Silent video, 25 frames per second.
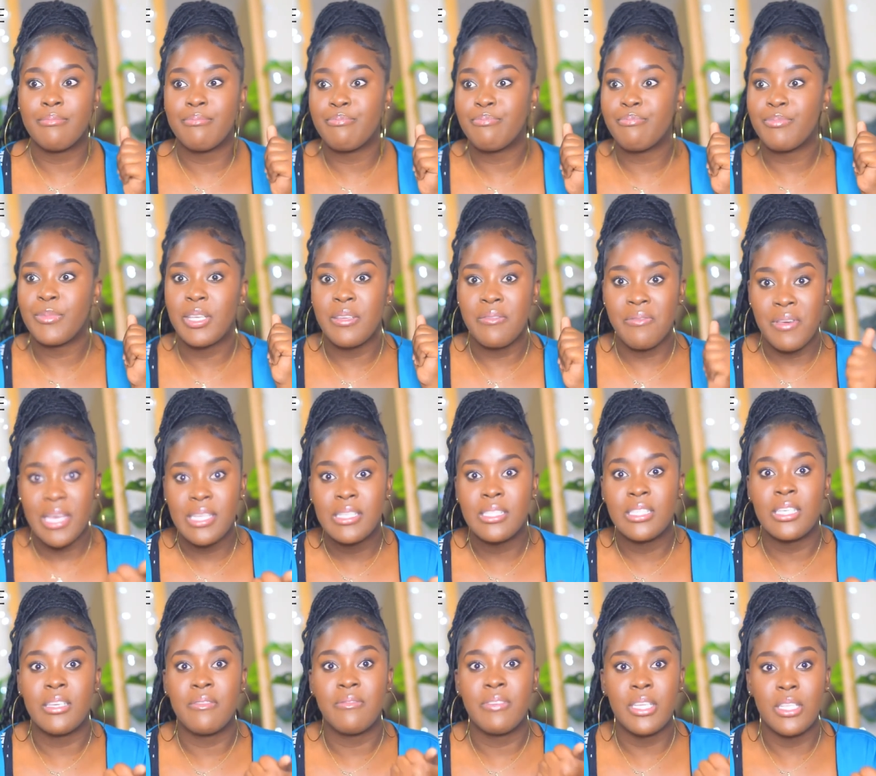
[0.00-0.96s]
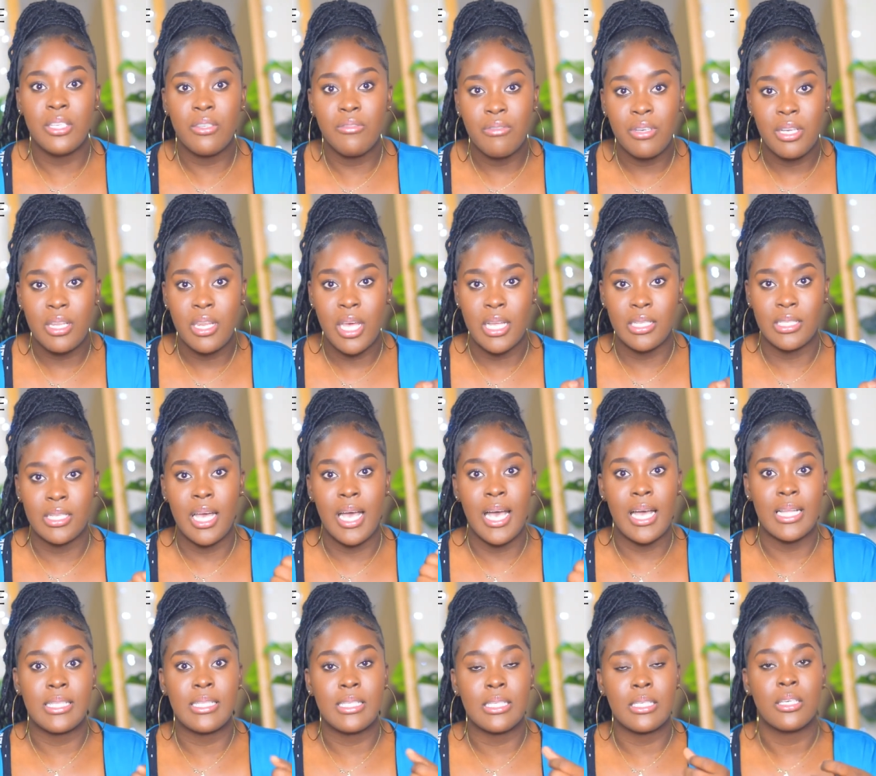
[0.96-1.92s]
effective ingredient
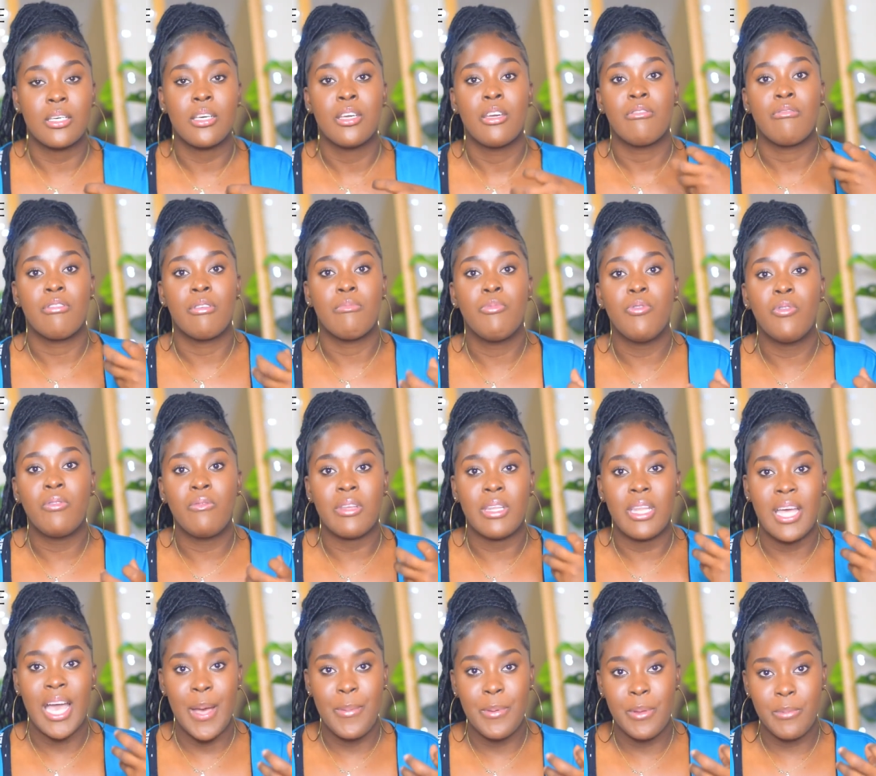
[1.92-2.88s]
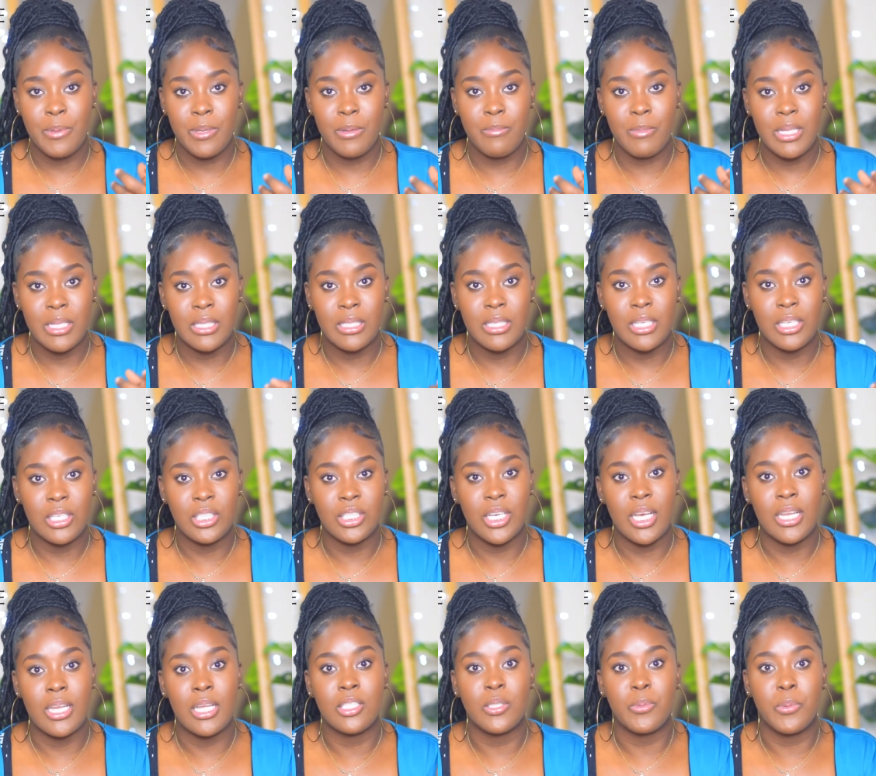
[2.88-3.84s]
at removing
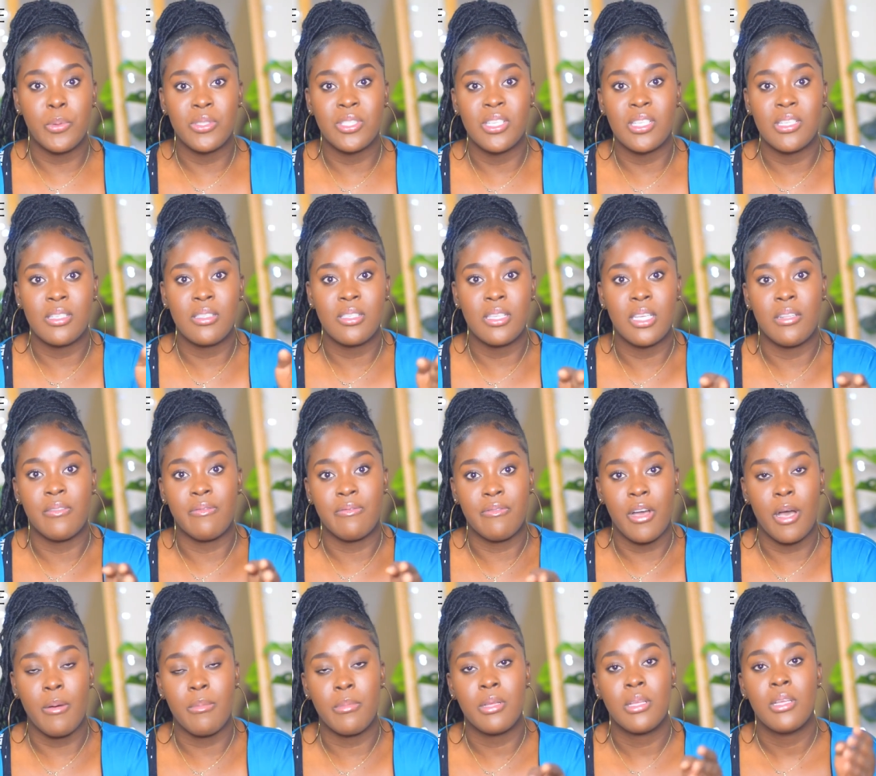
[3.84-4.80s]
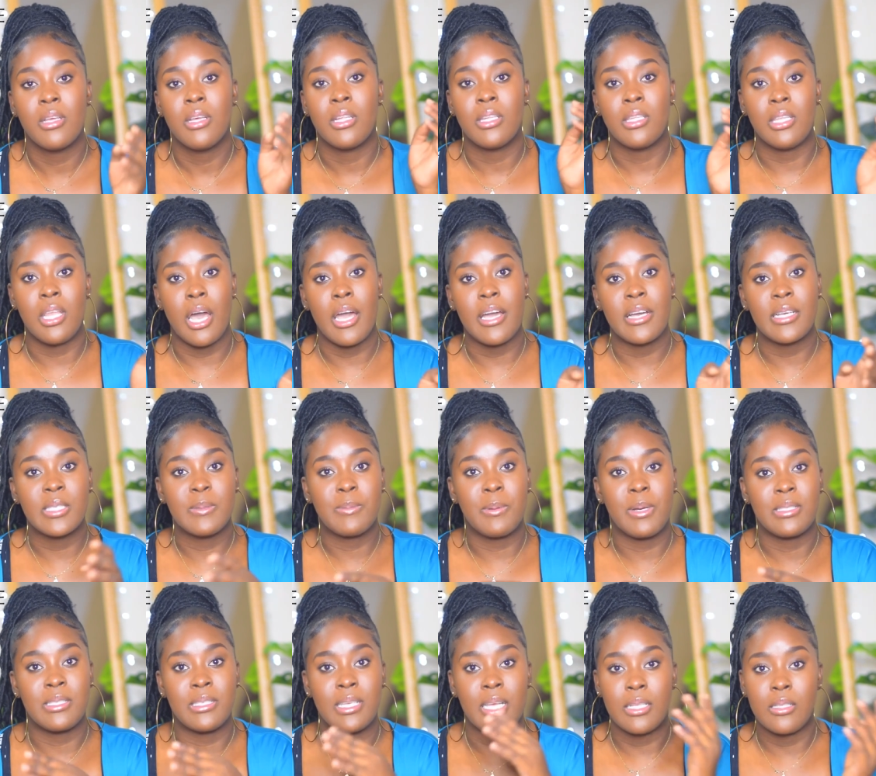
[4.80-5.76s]
hyperpigmentation and to protect the skin from dark
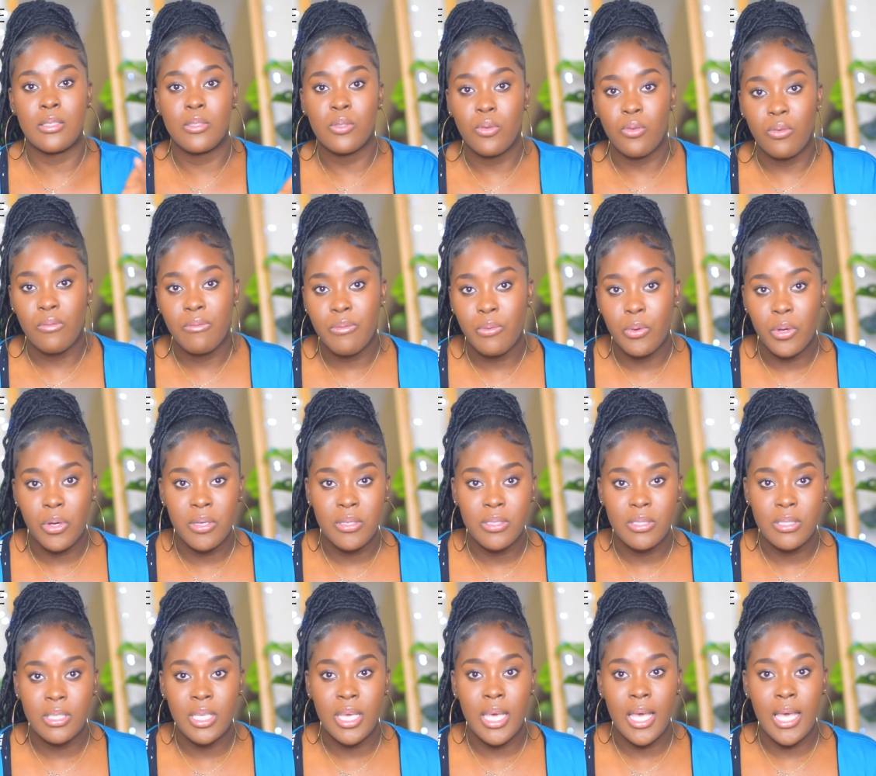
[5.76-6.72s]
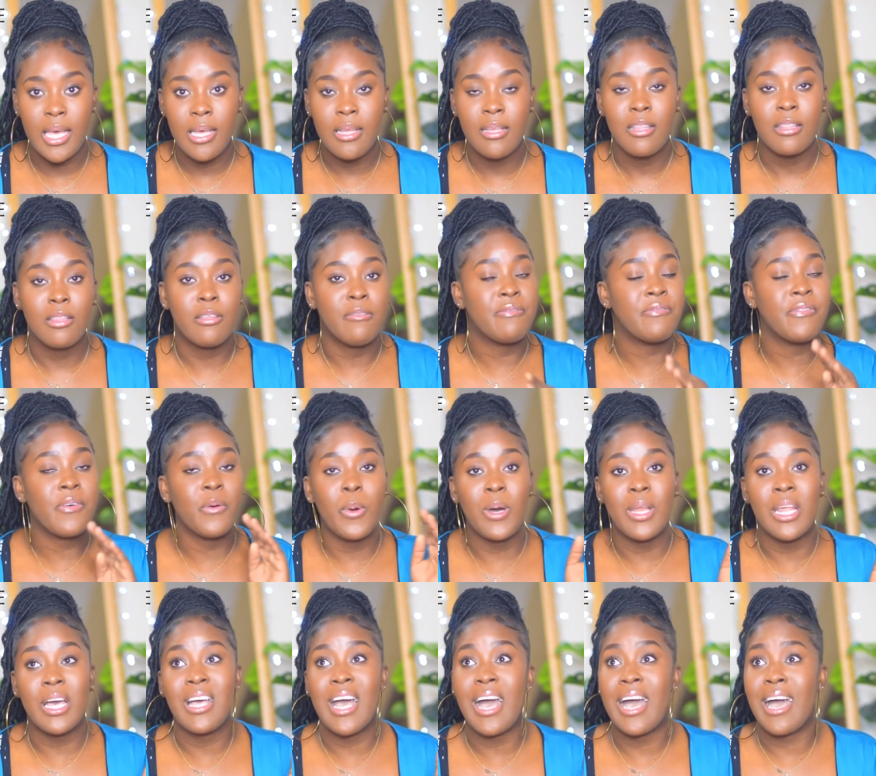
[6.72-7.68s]
spots and so forth. Yeah, the f- one
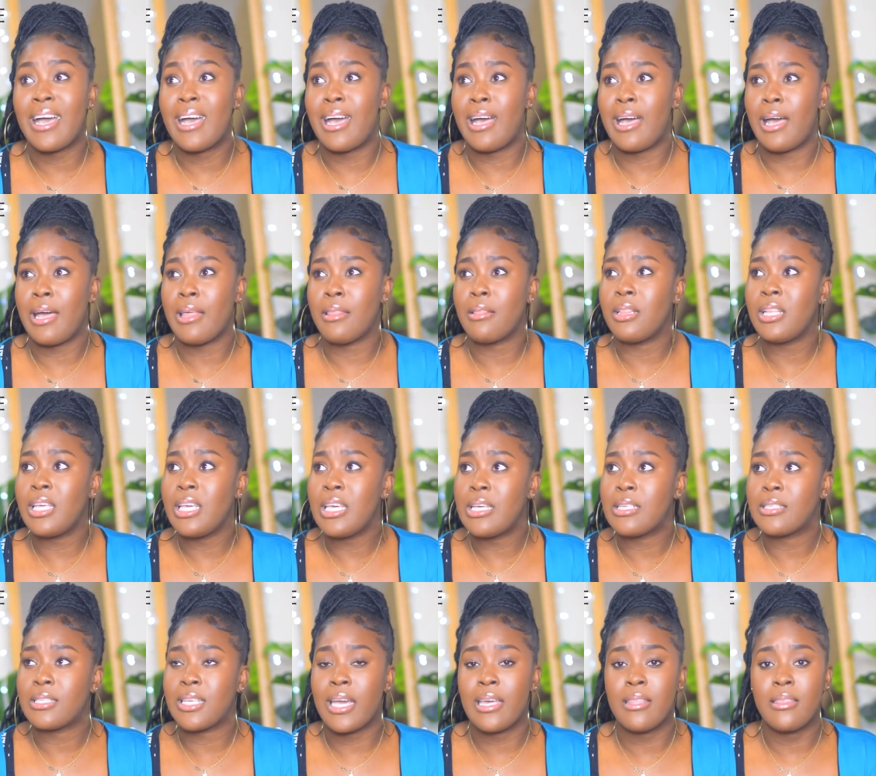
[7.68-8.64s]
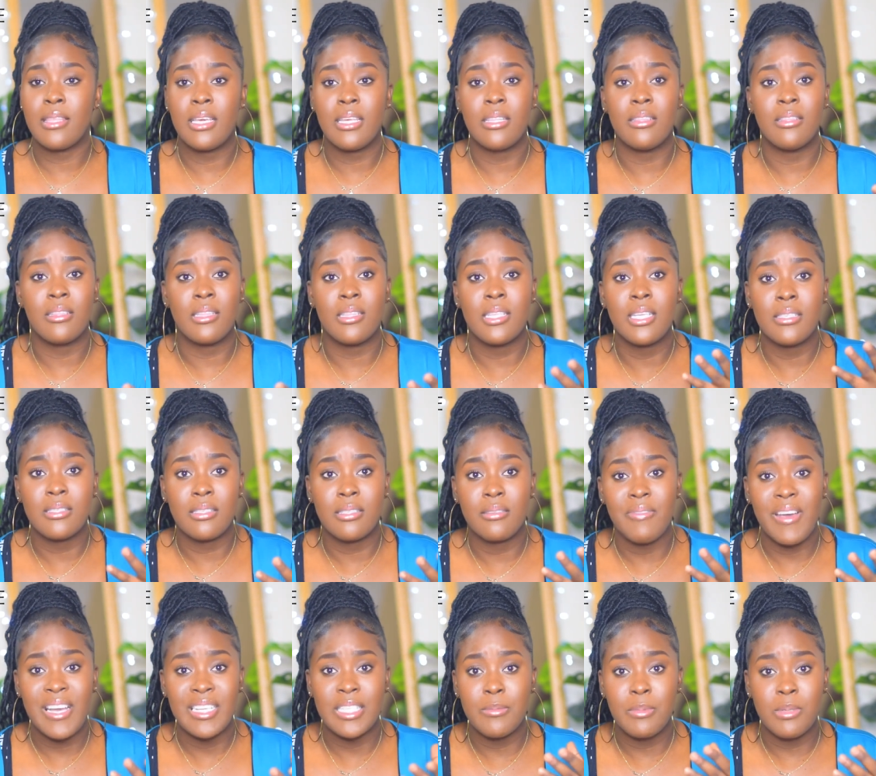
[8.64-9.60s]
at least I think this
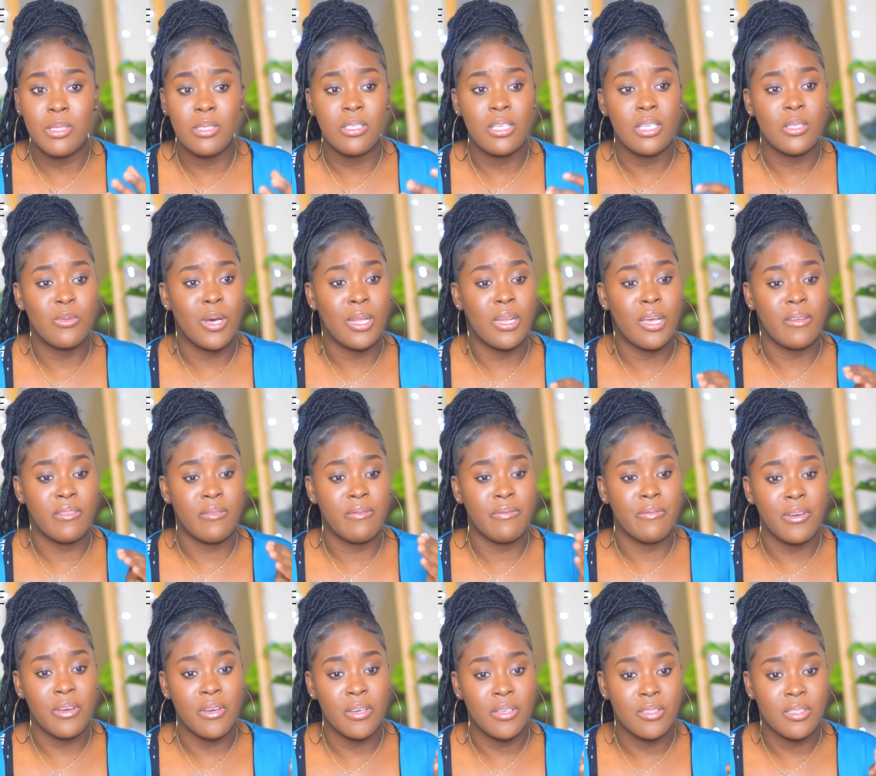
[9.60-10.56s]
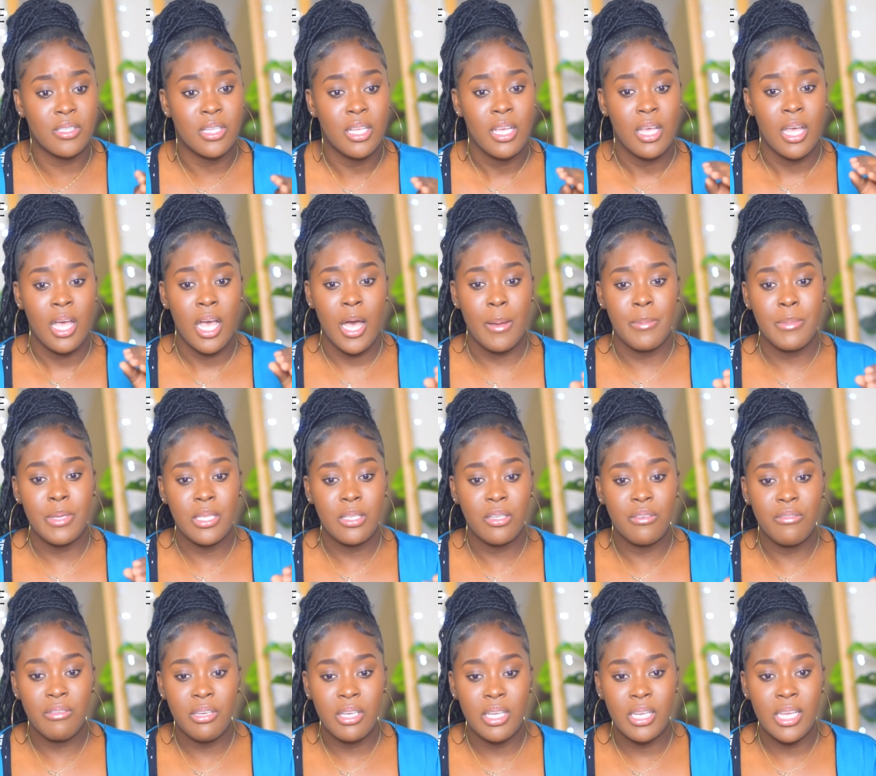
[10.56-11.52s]
vitamin C is one of the first um,
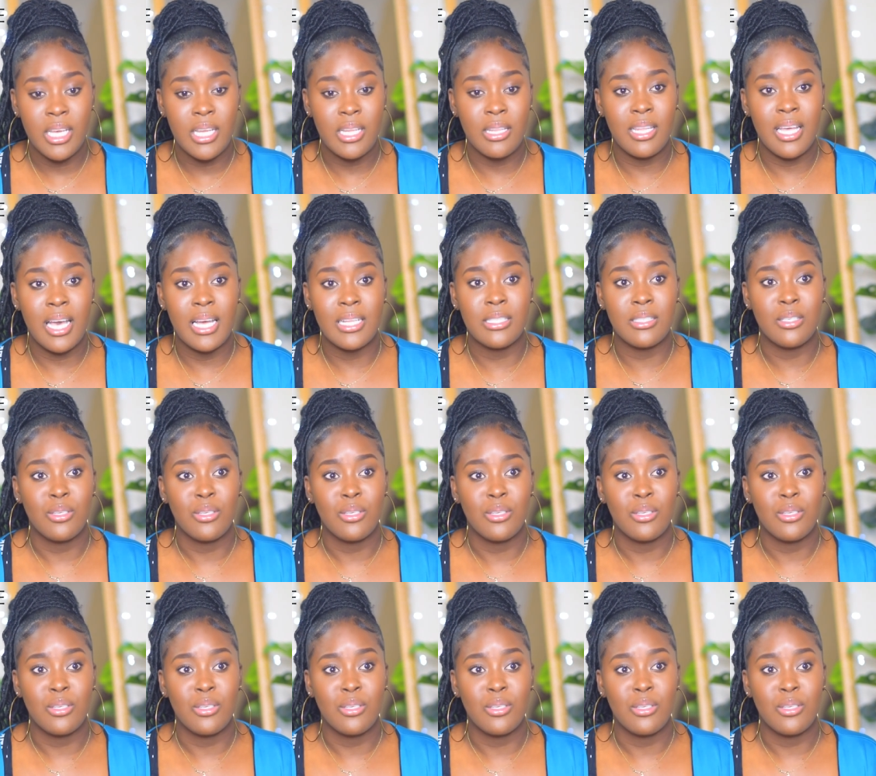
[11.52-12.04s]
ingredient that